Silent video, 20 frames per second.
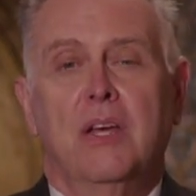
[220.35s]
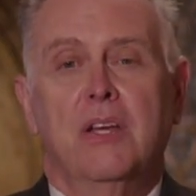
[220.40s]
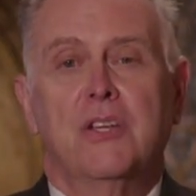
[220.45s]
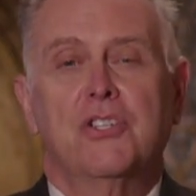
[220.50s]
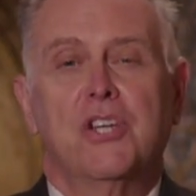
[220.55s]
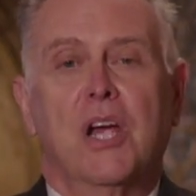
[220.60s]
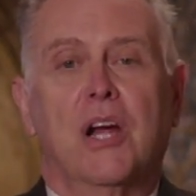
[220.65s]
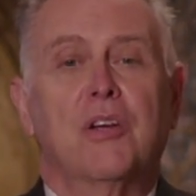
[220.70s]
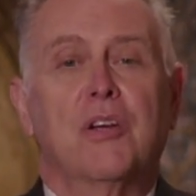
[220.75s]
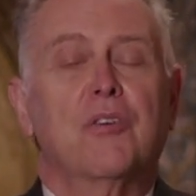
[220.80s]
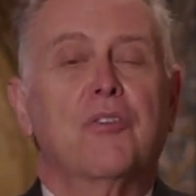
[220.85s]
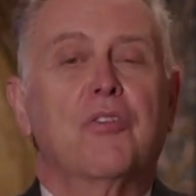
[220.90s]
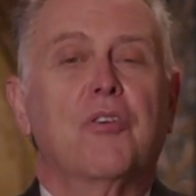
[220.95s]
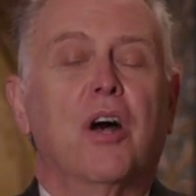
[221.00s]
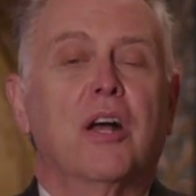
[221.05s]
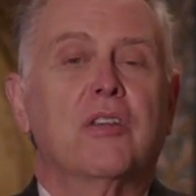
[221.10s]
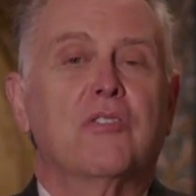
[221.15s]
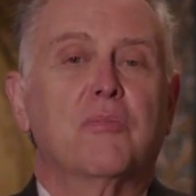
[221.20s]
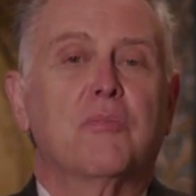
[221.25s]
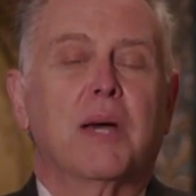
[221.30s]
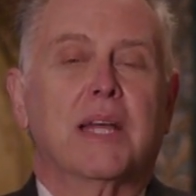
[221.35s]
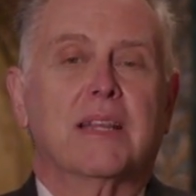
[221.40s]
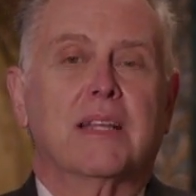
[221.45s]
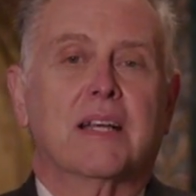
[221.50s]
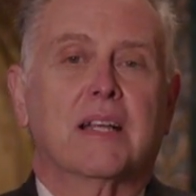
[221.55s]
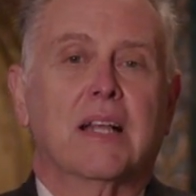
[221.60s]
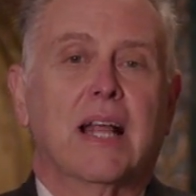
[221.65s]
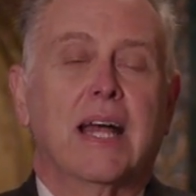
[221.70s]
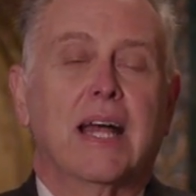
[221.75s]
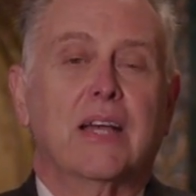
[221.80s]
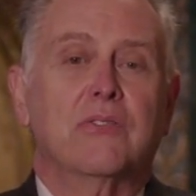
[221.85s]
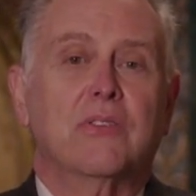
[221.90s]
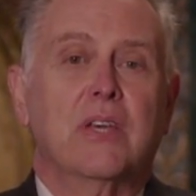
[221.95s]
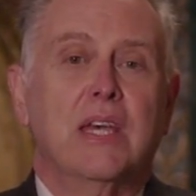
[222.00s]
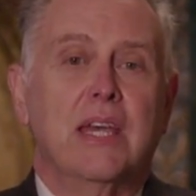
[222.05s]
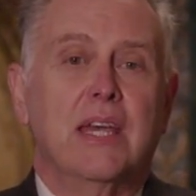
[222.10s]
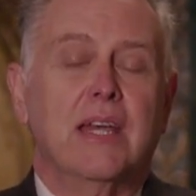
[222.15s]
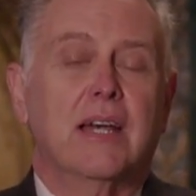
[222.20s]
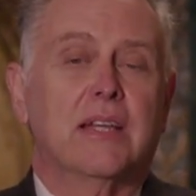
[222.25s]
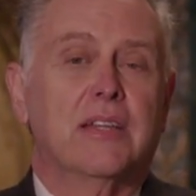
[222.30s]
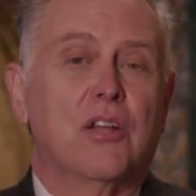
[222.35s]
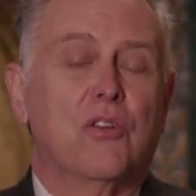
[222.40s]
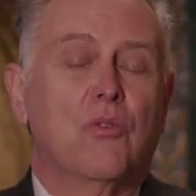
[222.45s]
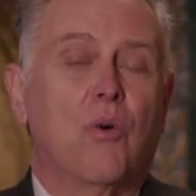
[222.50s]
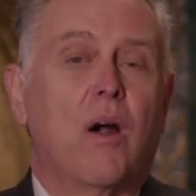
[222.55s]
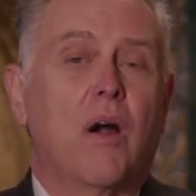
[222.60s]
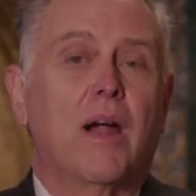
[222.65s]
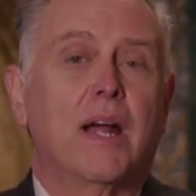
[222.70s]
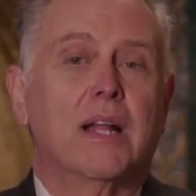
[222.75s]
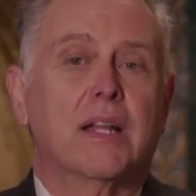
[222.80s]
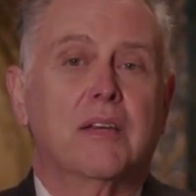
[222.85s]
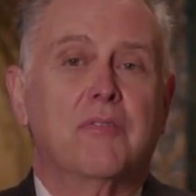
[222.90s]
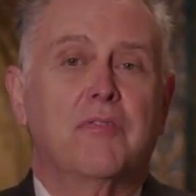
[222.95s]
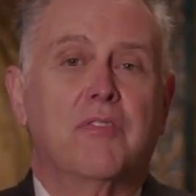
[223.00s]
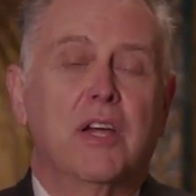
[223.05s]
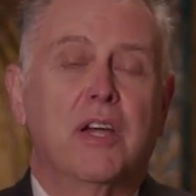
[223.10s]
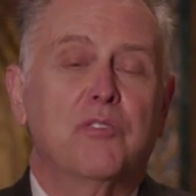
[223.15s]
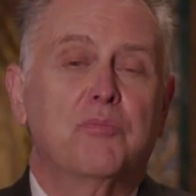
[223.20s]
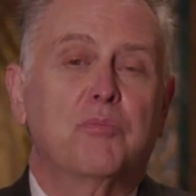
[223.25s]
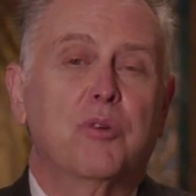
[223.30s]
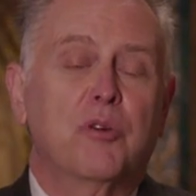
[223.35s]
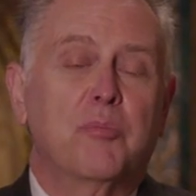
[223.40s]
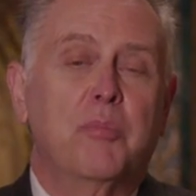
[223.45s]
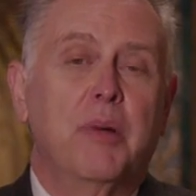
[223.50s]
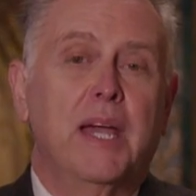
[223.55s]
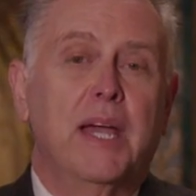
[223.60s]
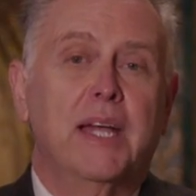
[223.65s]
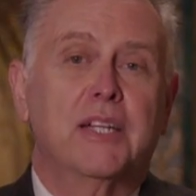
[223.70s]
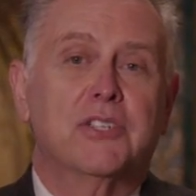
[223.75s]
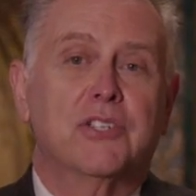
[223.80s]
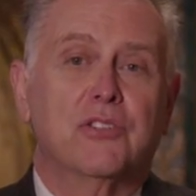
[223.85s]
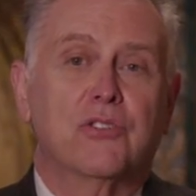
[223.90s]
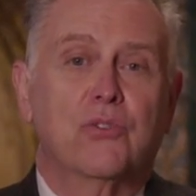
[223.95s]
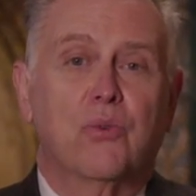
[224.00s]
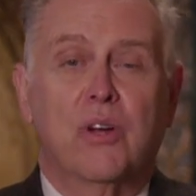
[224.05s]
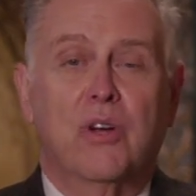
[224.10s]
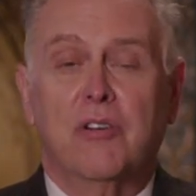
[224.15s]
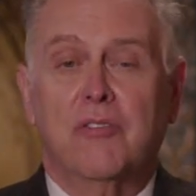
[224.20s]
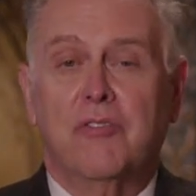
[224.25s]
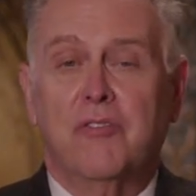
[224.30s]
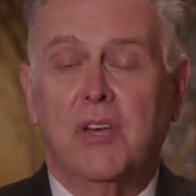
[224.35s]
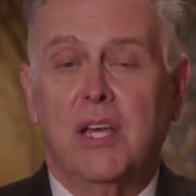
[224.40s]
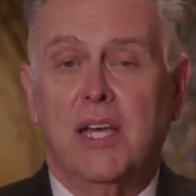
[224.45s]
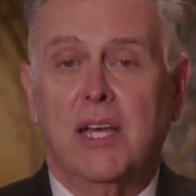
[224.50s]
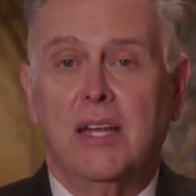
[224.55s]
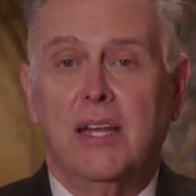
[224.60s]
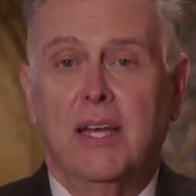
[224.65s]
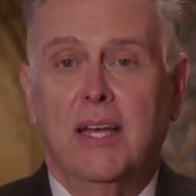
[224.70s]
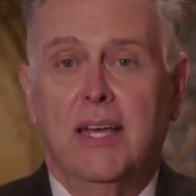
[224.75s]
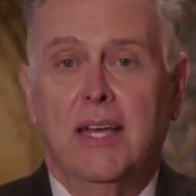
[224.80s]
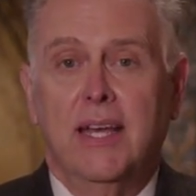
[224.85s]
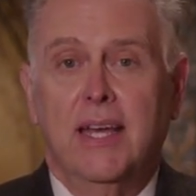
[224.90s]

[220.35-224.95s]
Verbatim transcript: Share your thoughts about The Glass Key on the Noir Alley Facebook page and Twitter feed,